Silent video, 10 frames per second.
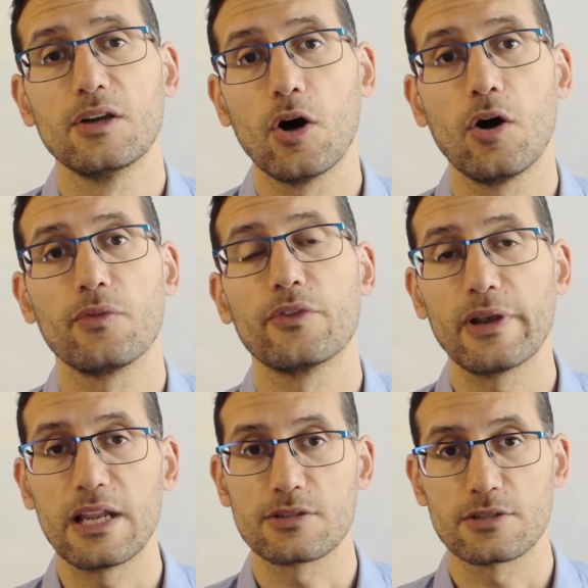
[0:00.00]
on the
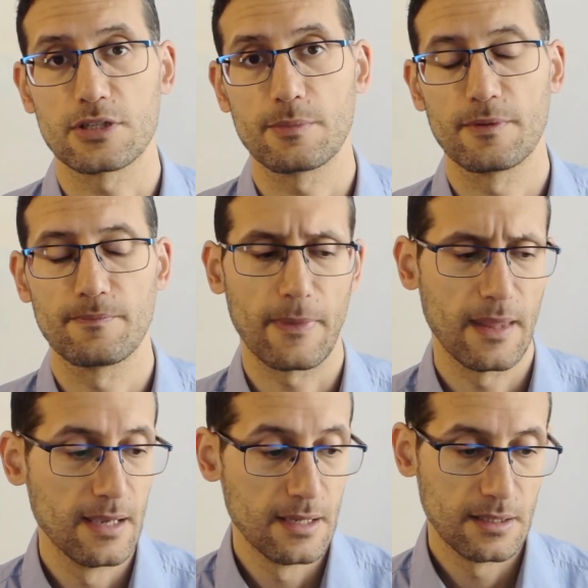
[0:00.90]
relationship?
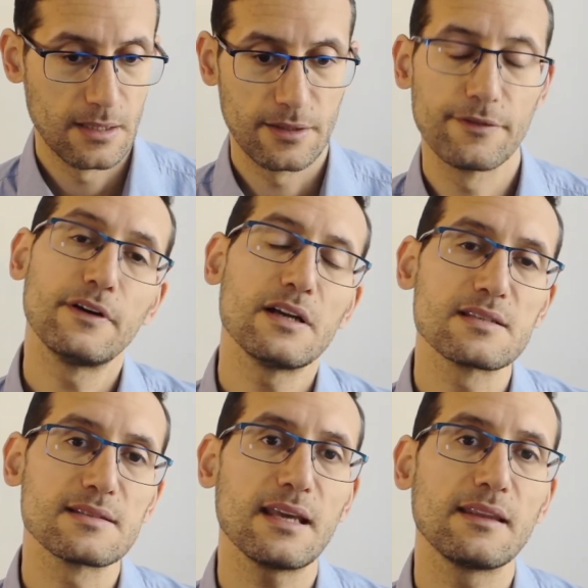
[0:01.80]
The
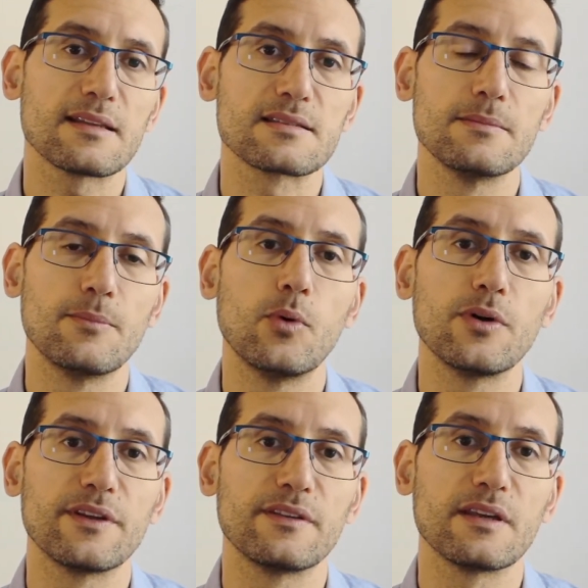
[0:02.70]
first thing that's
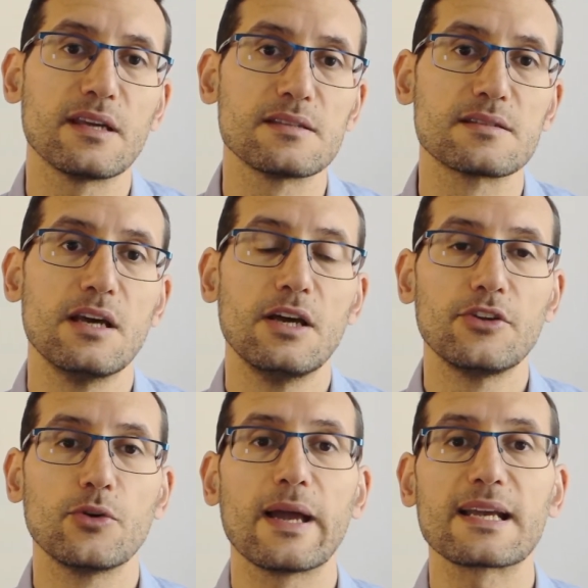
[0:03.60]
important is
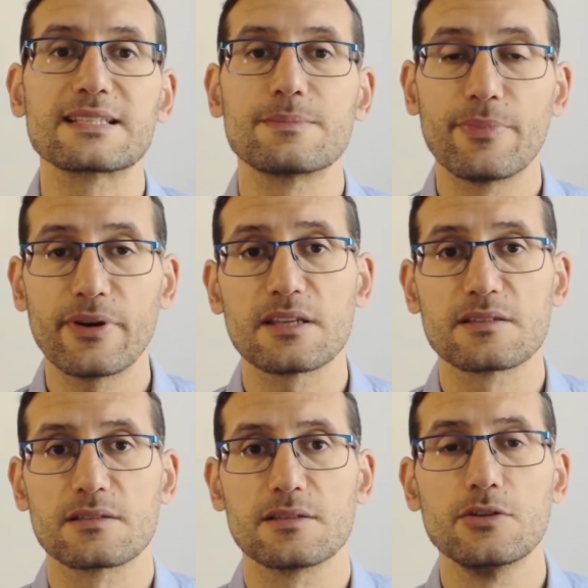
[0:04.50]
to
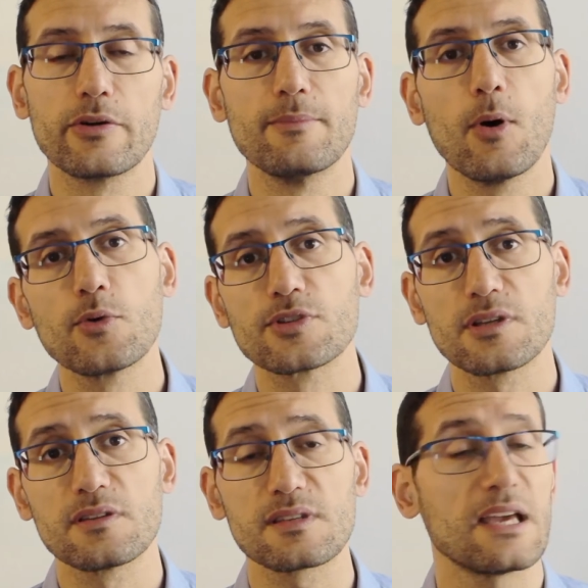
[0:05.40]
express your
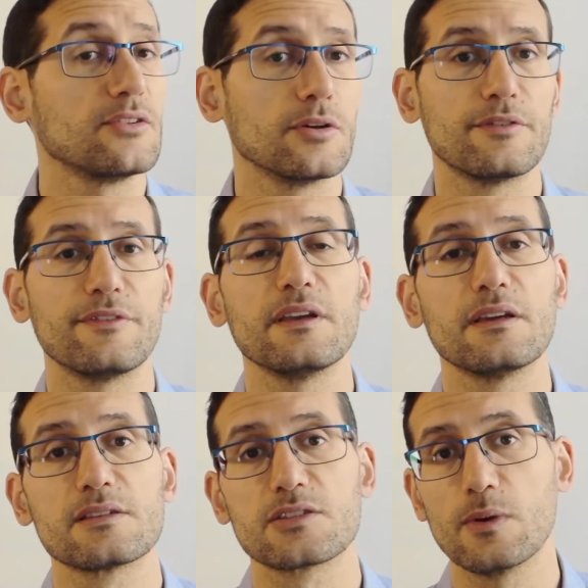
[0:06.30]
emotions and your
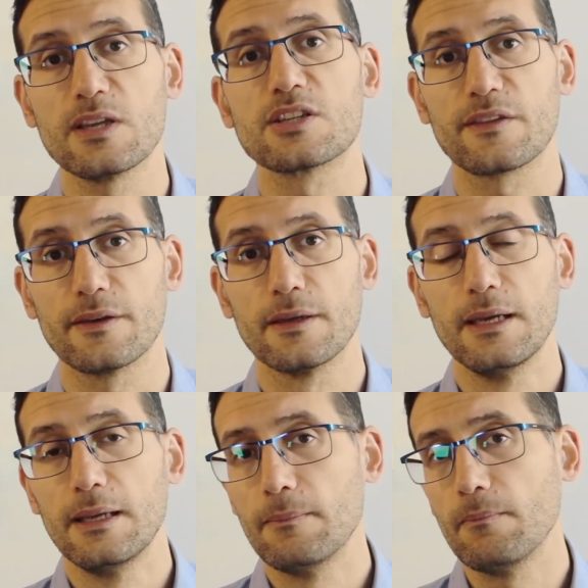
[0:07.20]
fears to each other.
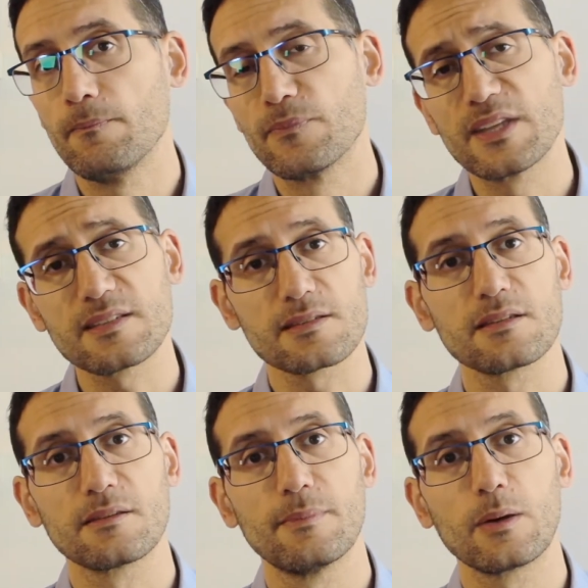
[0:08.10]
This
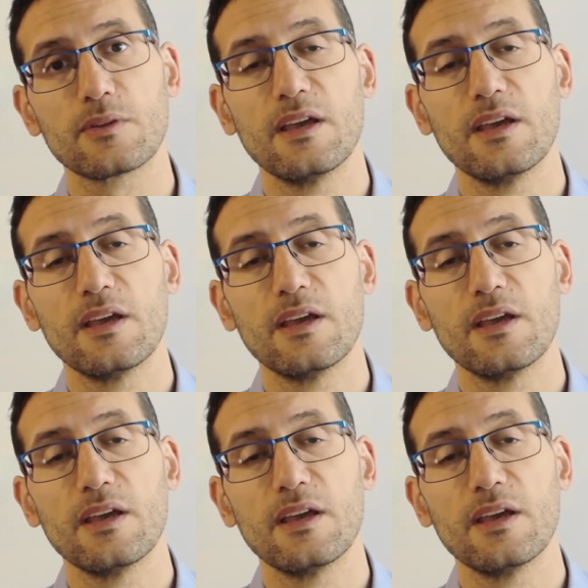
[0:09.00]
isn't about